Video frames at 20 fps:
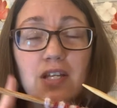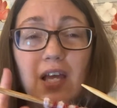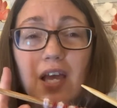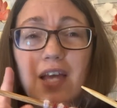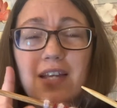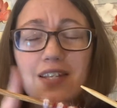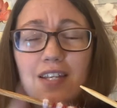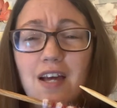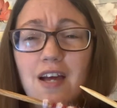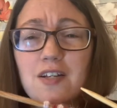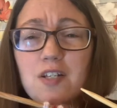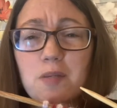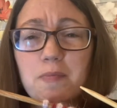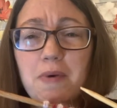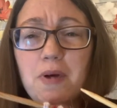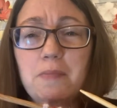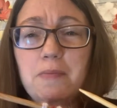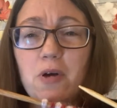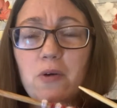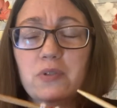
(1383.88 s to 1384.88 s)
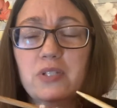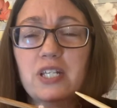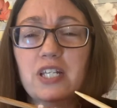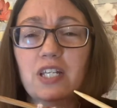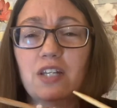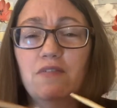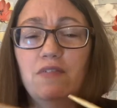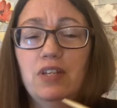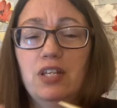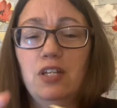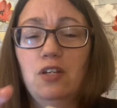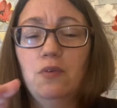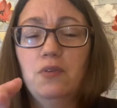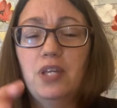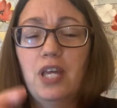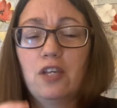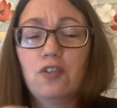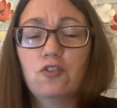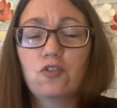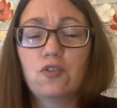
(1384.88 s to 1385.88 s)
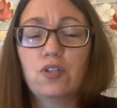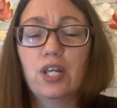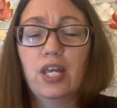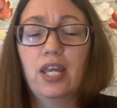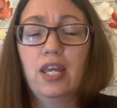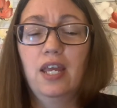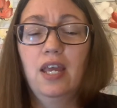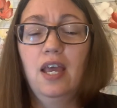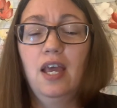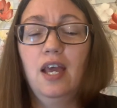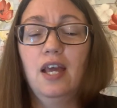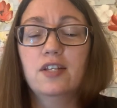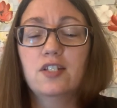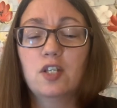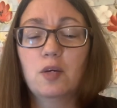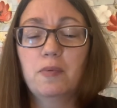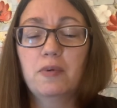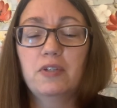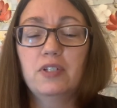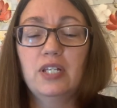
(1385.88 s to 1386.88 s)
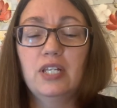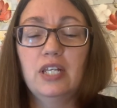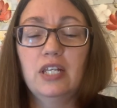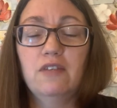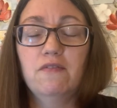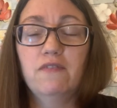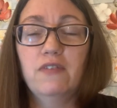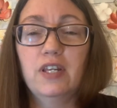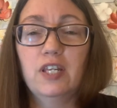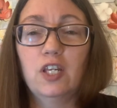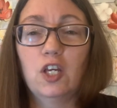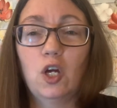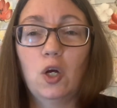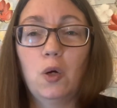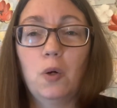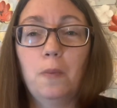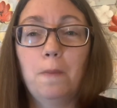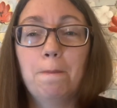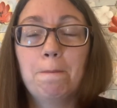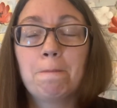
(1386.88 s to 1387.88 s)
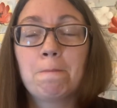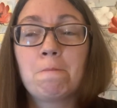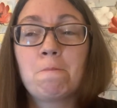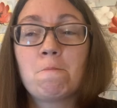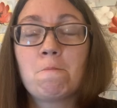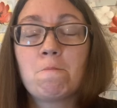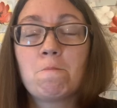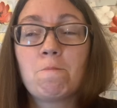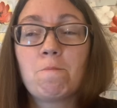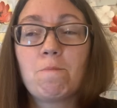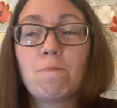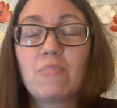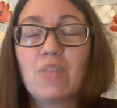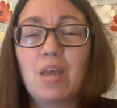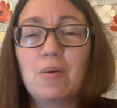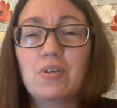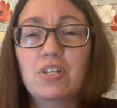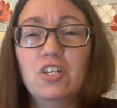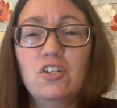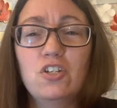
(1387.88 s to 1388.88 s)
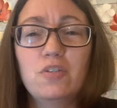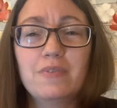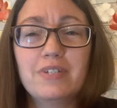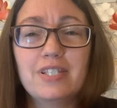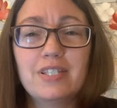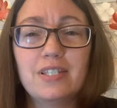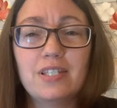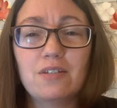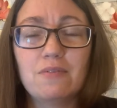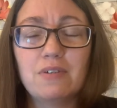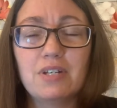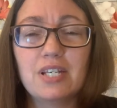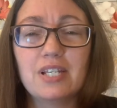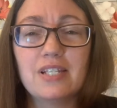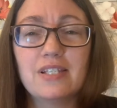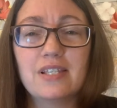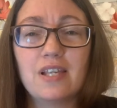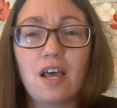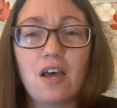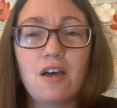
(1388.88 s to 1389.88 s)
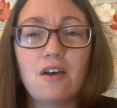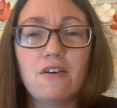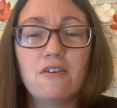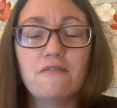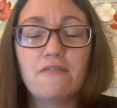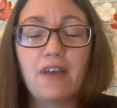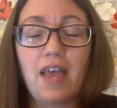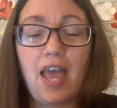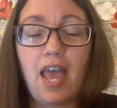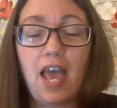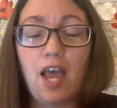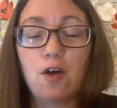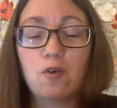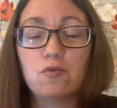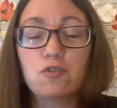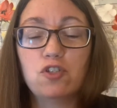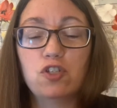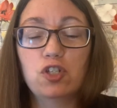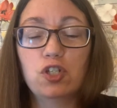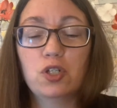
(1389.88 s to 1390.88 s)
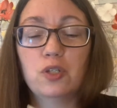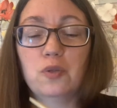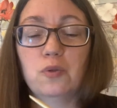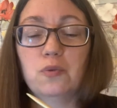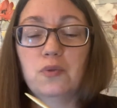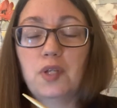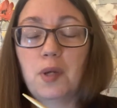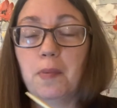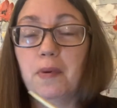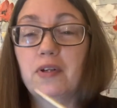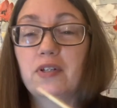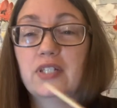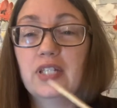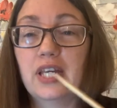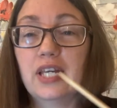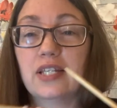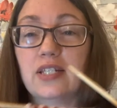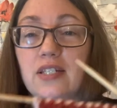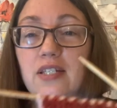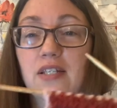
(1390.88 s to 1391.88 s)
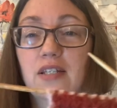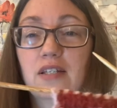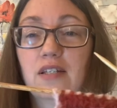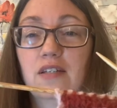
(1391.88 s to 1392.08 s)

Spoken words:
talked about posting a video yesterday, a double knitting video. I'm going to do a series of how to double knit